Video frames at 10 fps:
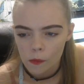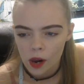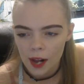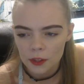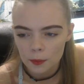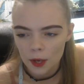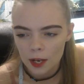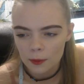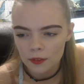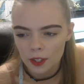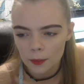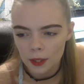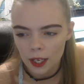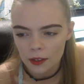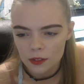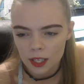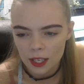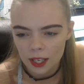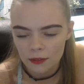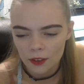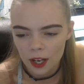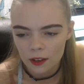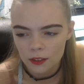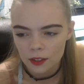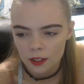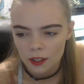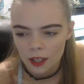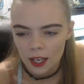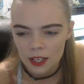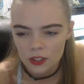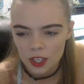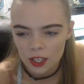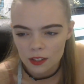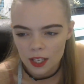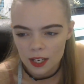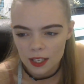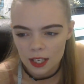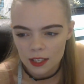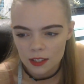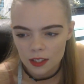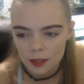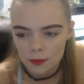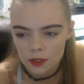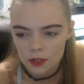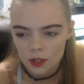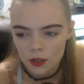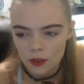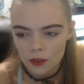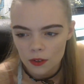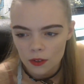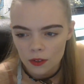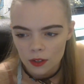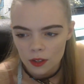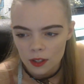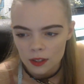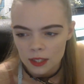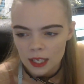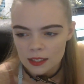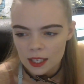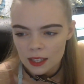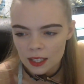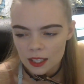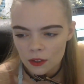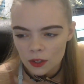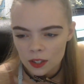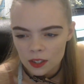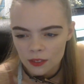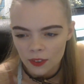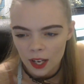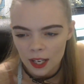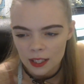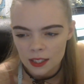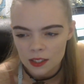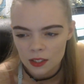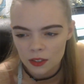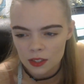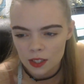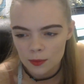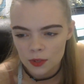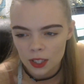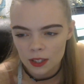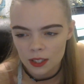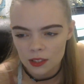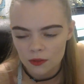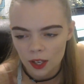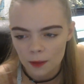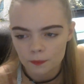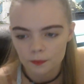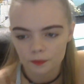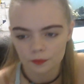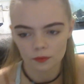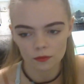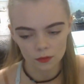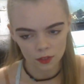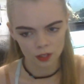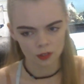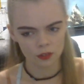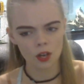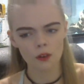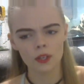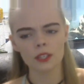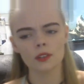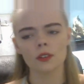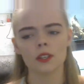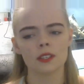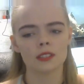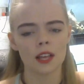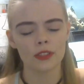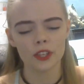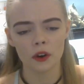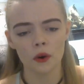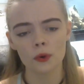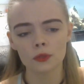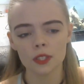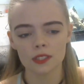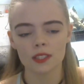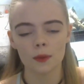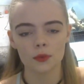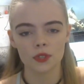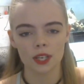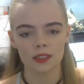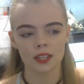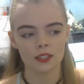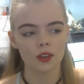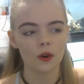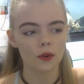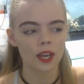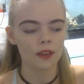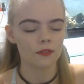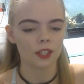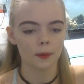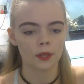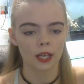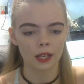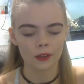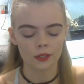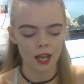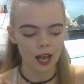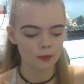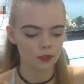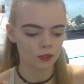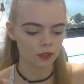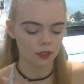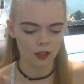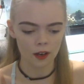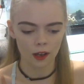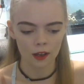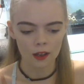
at the bottom of a leopard gecko tank, I found a channel dedicated to them, so they say that Eco Earth is fine. It's the only substrate that is fine. No, Eco Earth is not the only substrate that is okay for leopard geckos. Absolutely not.